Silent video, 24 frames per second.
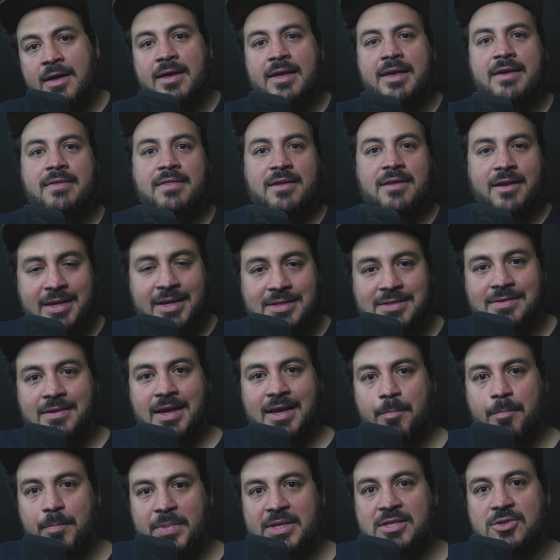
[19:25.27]
In the next
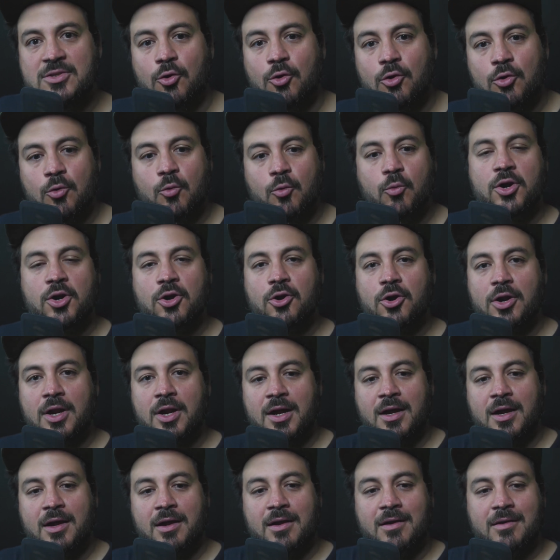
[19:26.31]
episode, we're
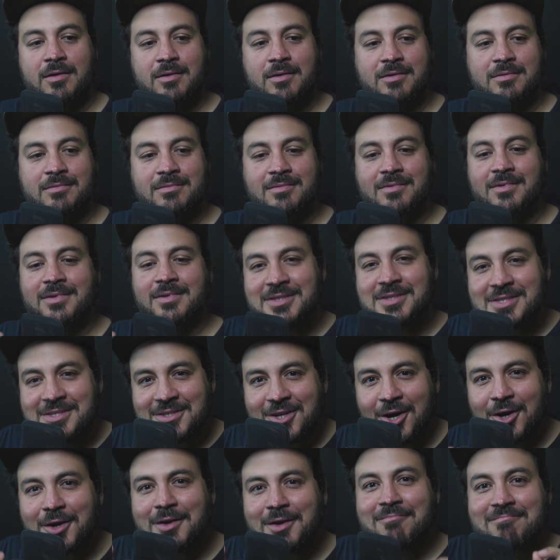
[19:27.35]
gonna
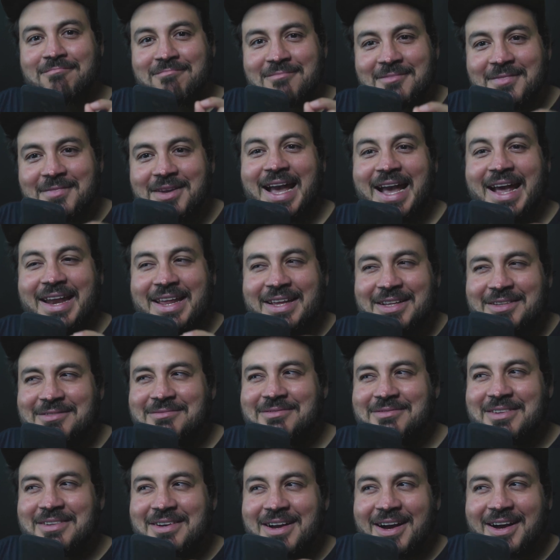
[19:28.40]
start getting
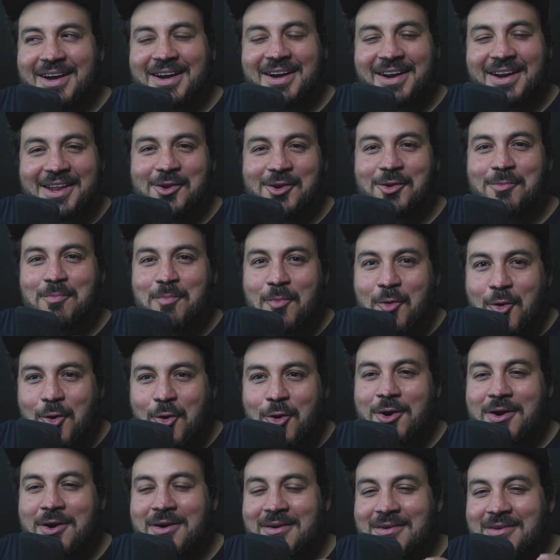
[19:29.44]
a little
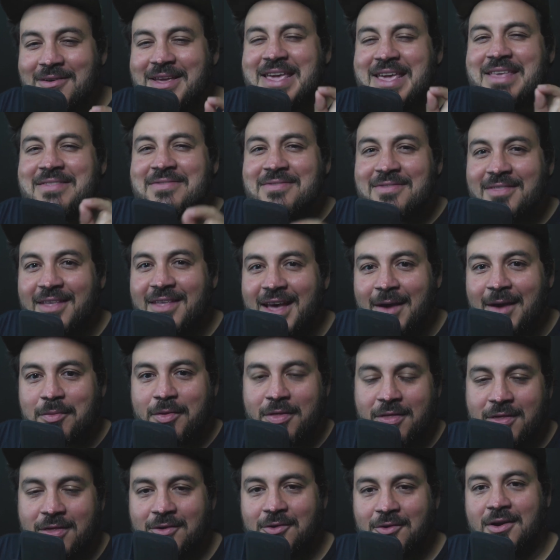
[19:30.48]
more in
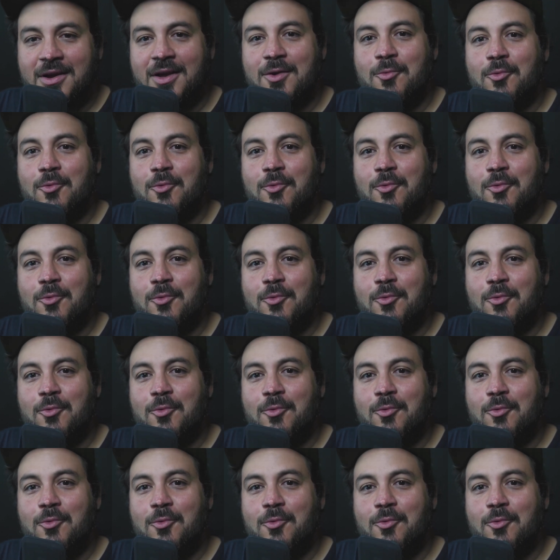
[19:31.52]
depth, okay?